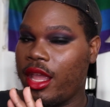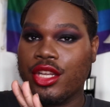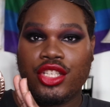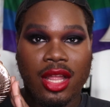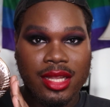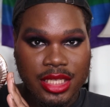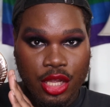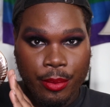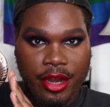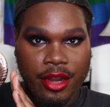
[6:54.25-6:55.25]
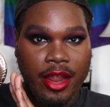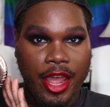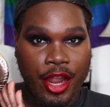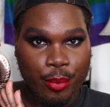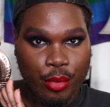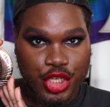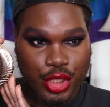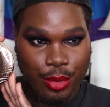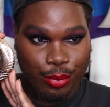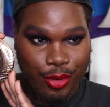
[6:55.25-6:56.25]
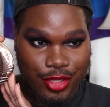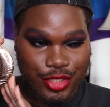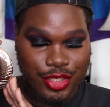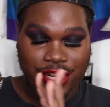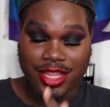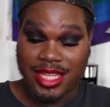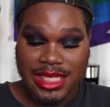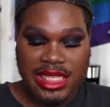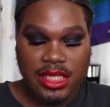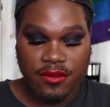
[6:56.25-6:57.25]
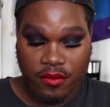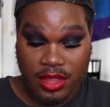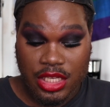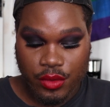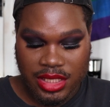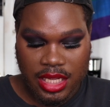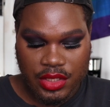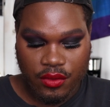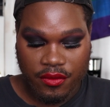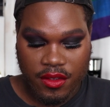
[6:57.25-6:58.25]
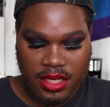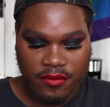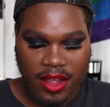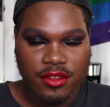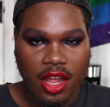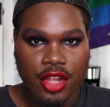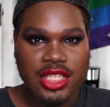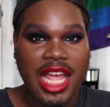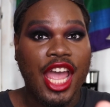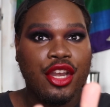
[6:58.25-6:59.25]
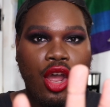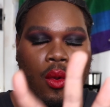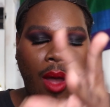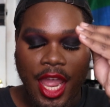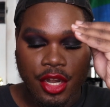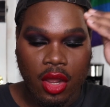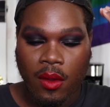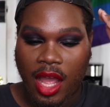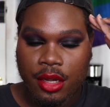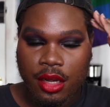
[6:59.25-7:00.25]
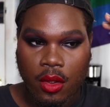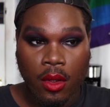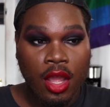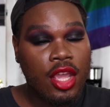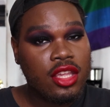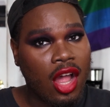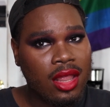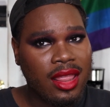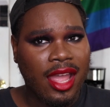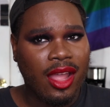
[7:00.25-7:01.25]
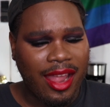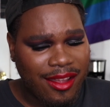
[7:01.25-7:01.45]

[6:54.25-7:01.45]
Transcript: Charlotte Tilbury Airbrush Bronzer. This retails for $55. I know. Y'all like,